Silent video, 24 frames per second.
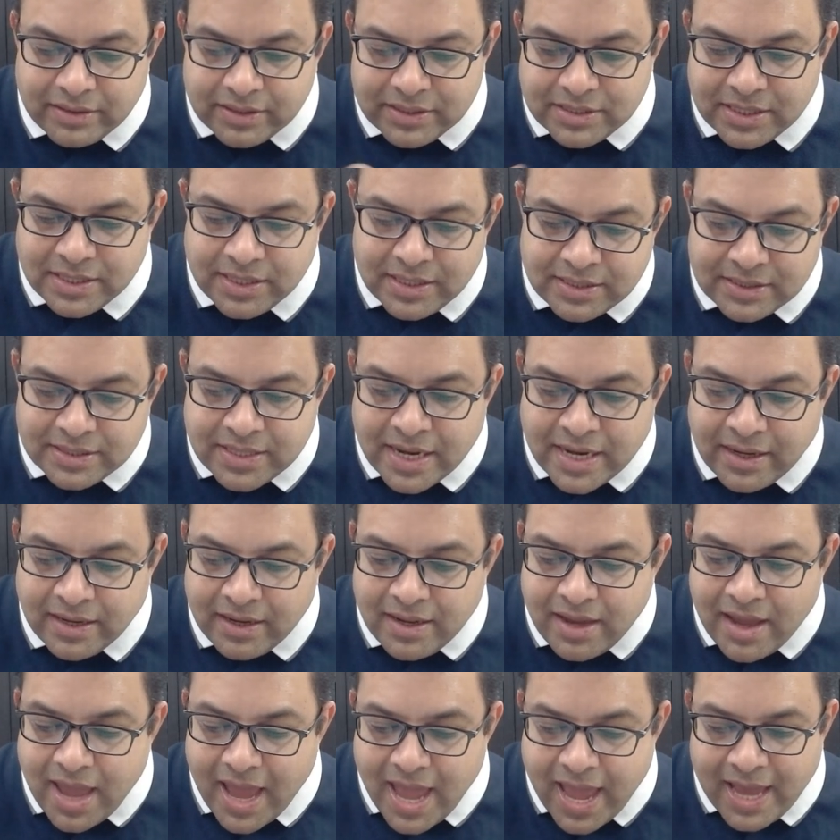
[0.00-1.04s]
says that
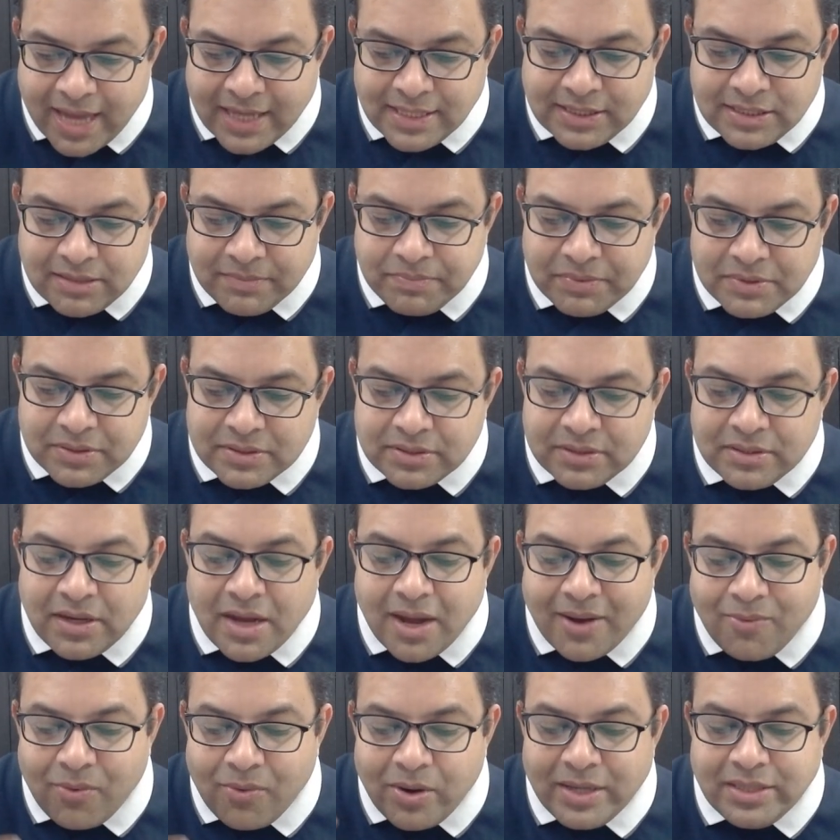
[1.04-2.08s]
as the person
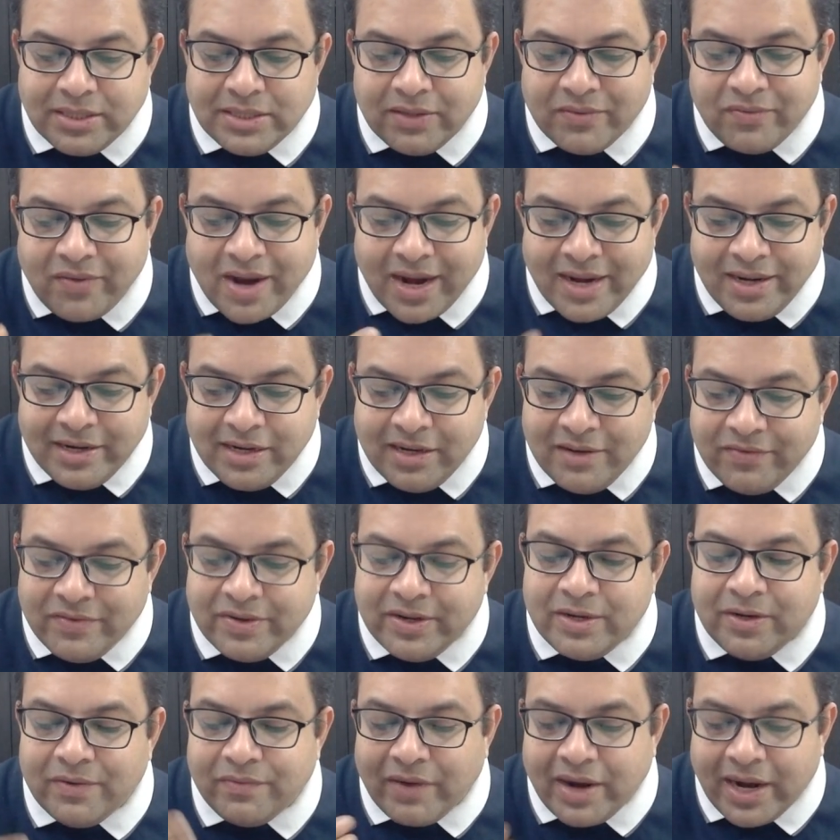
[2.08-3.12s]
avoids a wild
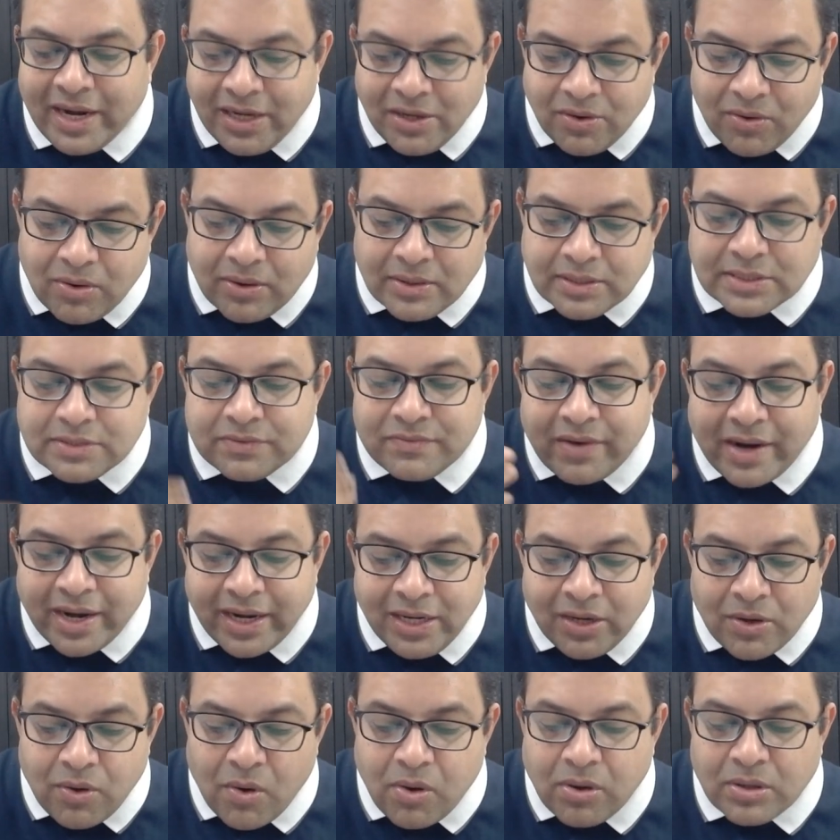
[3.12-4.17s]
elephant, wild horse,
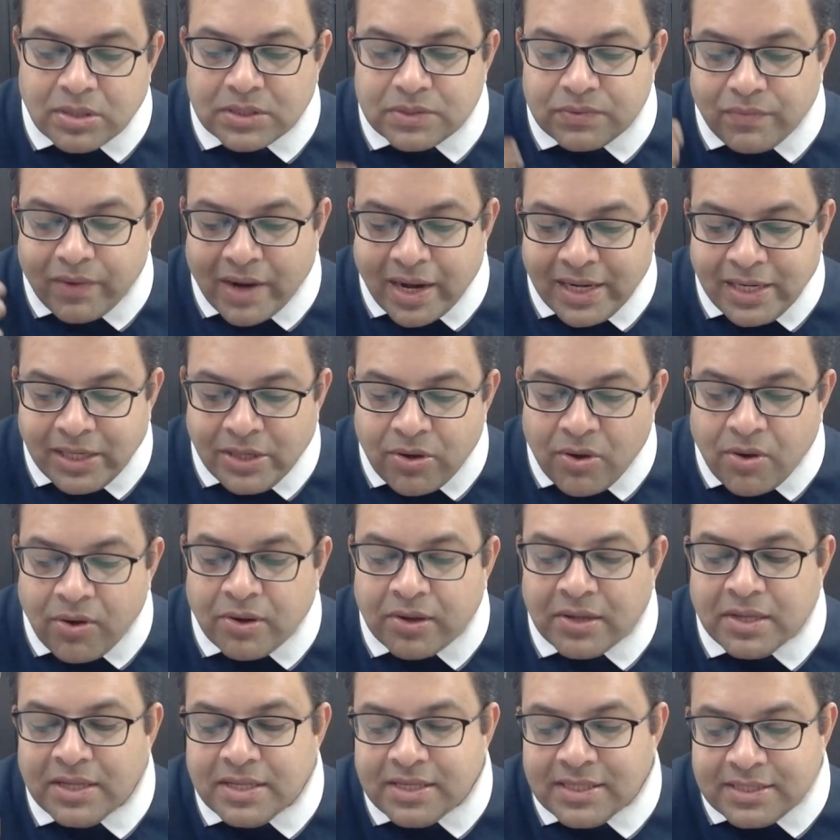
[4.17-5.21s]
wild ox, wild
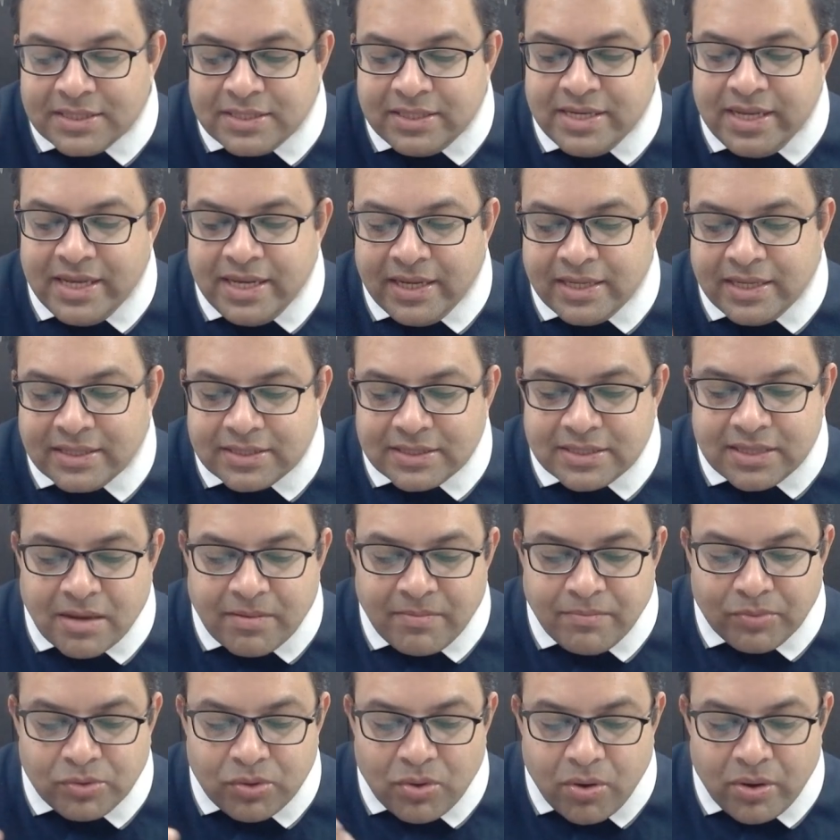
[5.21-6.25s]
dog, snake,
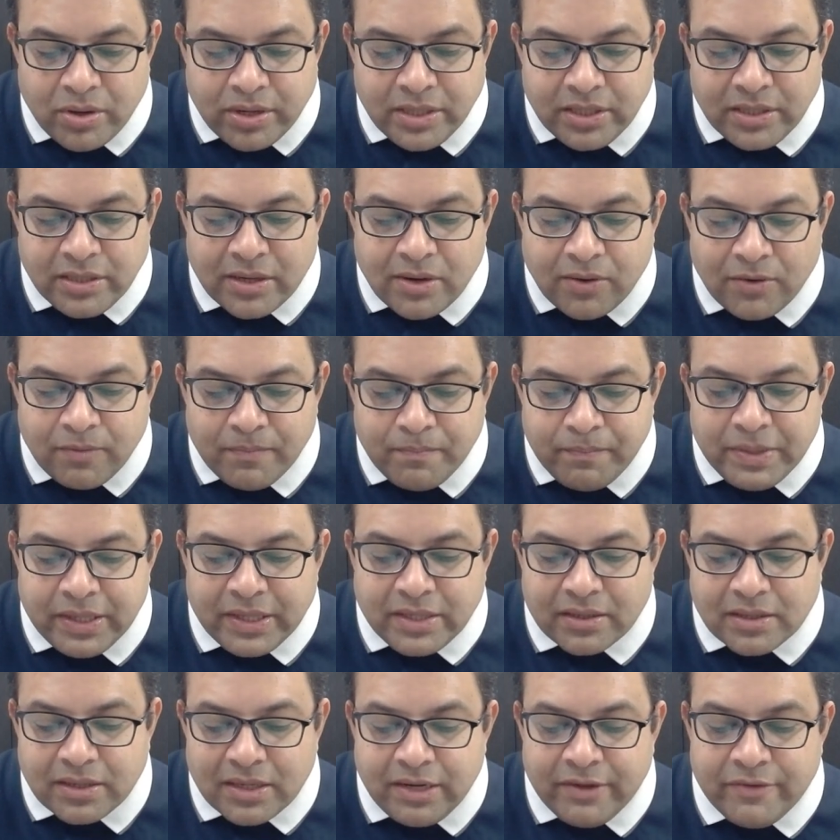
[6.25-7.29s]
stump, thorny ground,
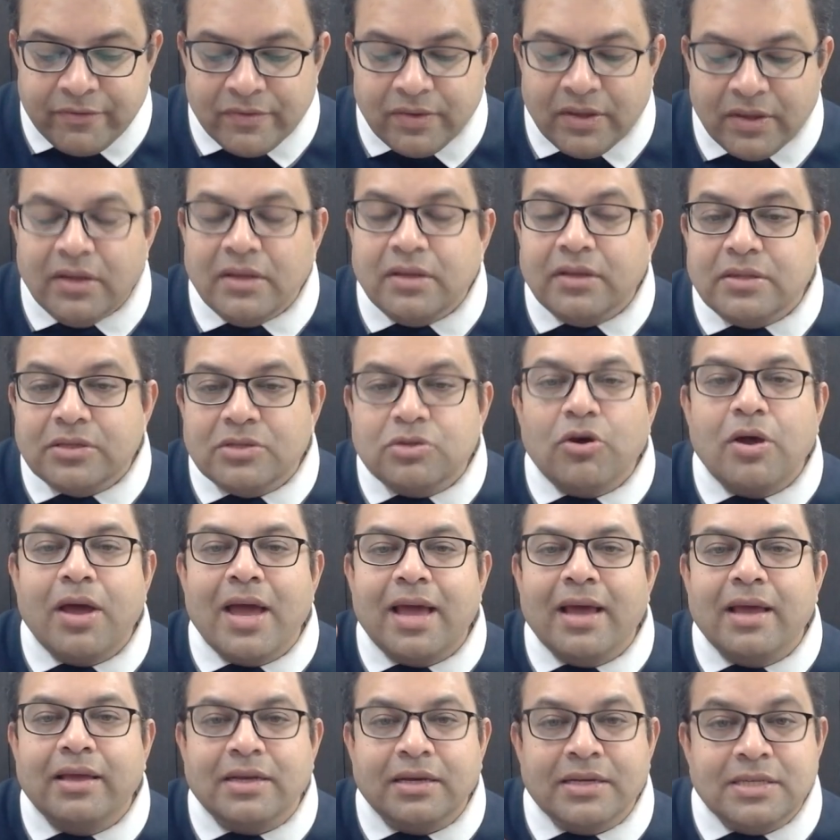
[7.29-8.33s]
pit, cliff, so
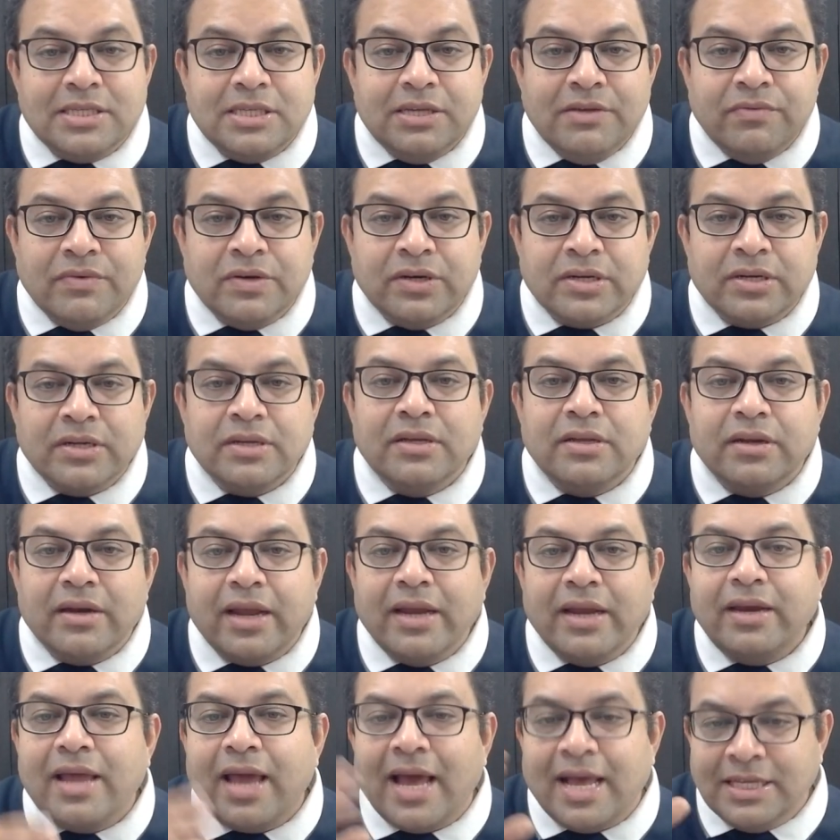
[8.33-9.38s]
a sewer,
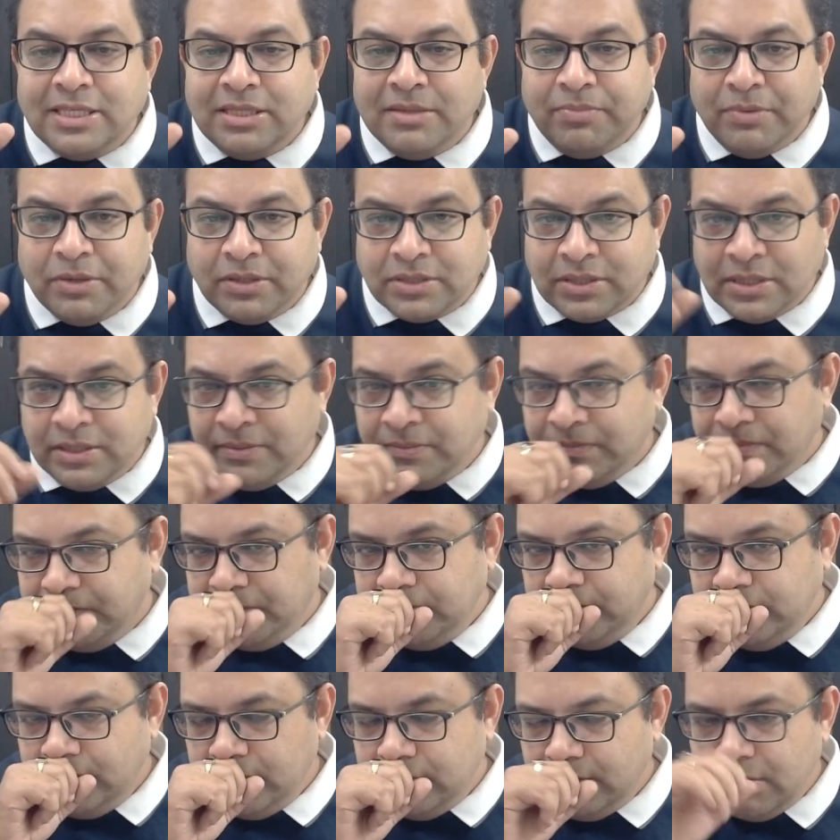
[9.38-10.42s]
right? As the person
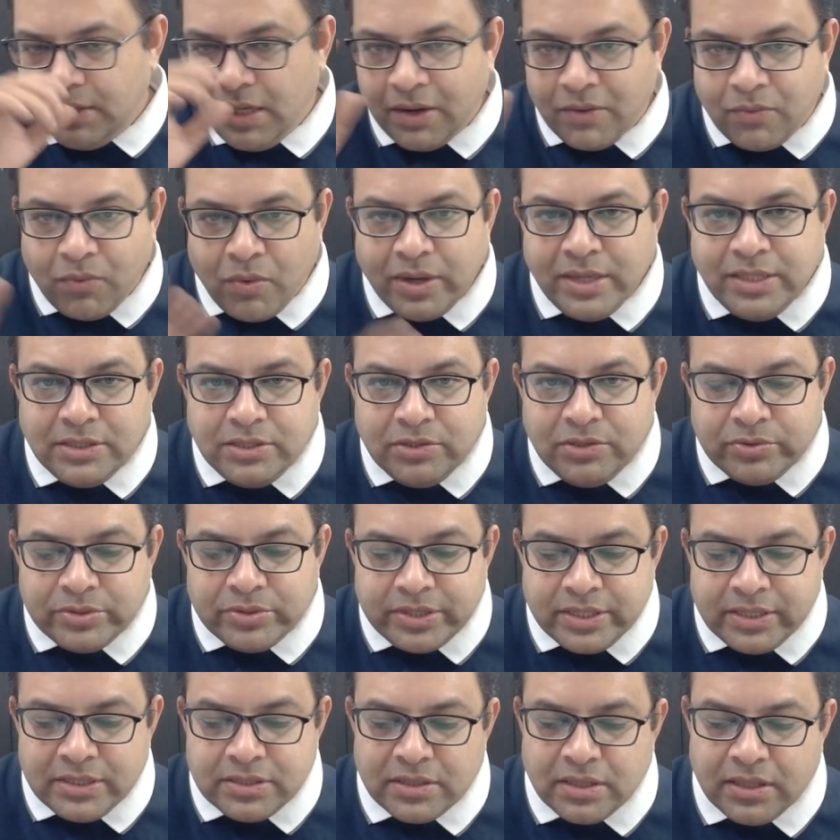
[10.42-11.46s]
avoids those
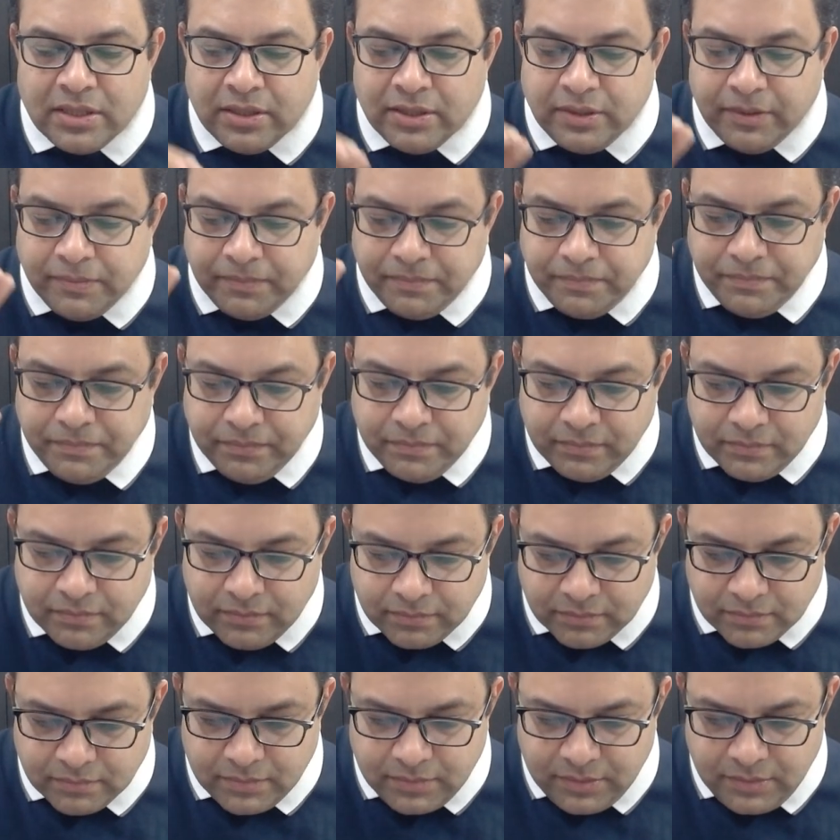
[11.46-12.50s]
things,
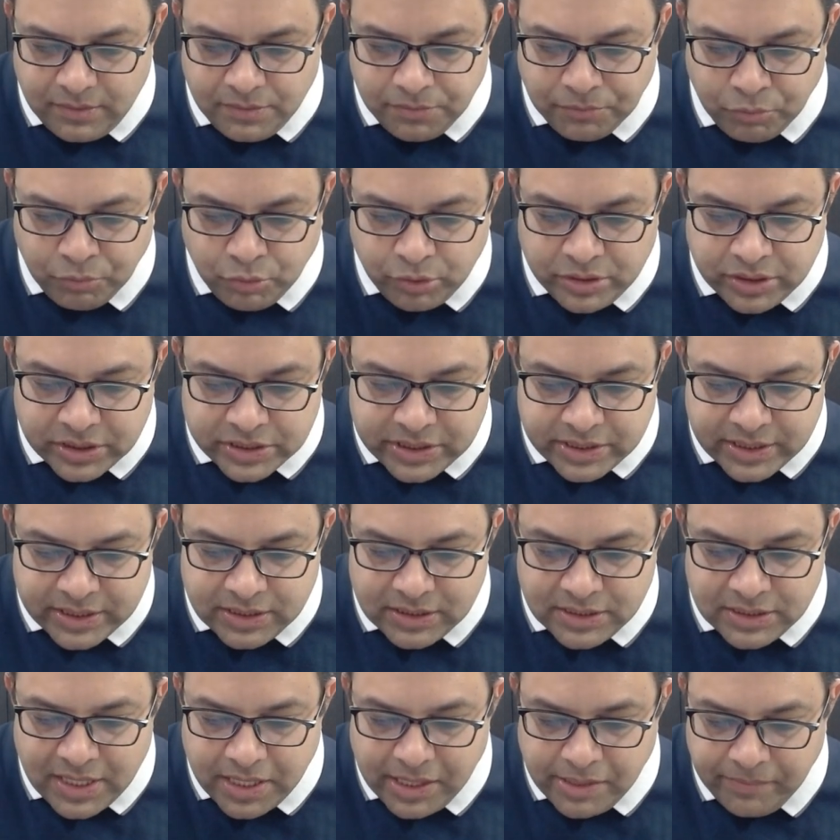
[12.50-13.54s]
Buddha
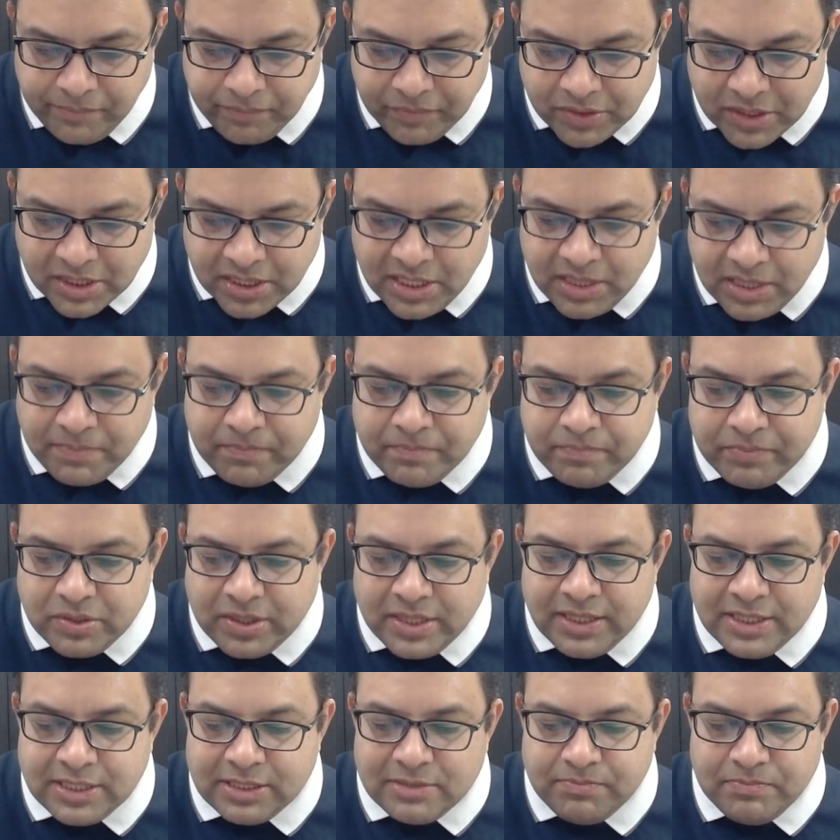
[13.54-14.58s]
says that three
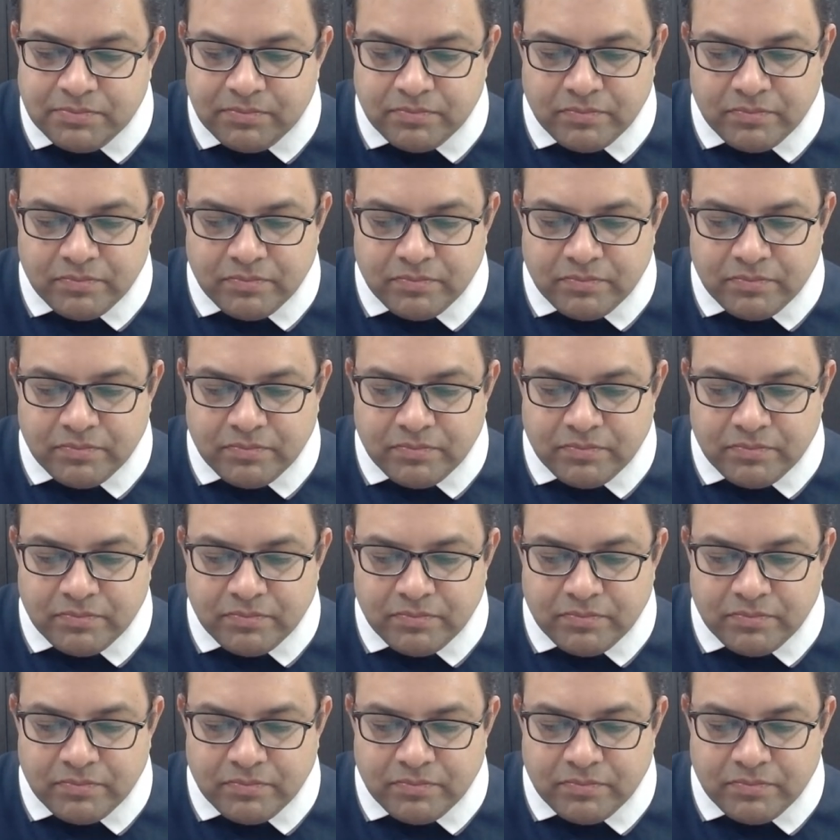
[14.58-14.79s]
things